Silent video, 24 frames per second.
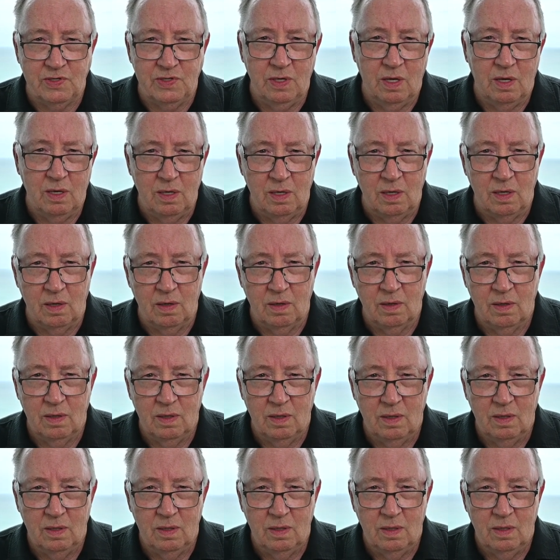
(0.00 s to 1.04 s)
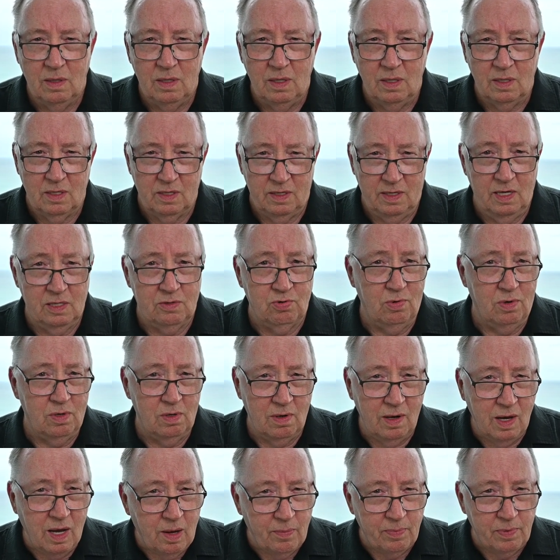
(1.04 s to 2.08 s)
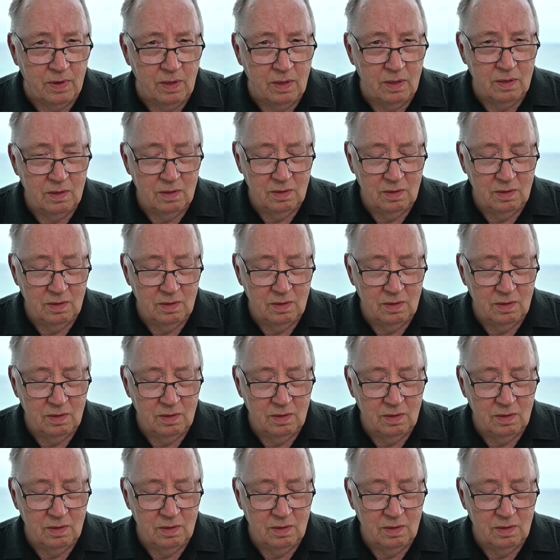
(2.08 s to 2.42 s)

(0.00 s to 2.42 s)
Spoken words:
sent here, because that's what will happen,